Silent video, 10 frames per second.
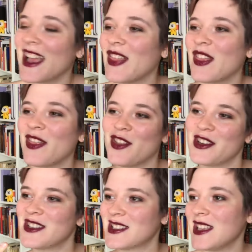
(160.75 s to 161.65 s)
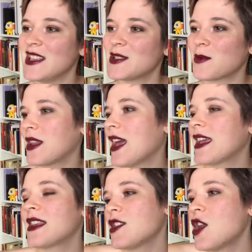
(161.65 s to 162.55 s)
and then there's scenes where
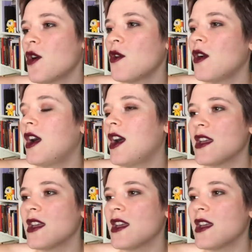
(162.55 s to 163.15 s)
like, no,